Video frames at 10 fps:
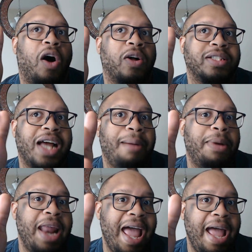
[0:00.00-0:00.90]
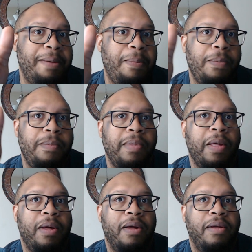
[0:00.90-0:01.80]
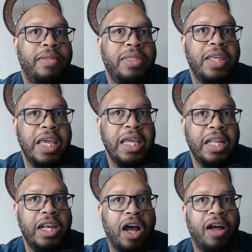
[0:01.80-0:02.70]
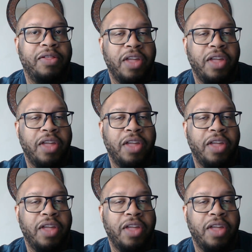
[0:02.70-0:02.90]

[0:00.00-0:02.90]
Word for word: on top of that, the the,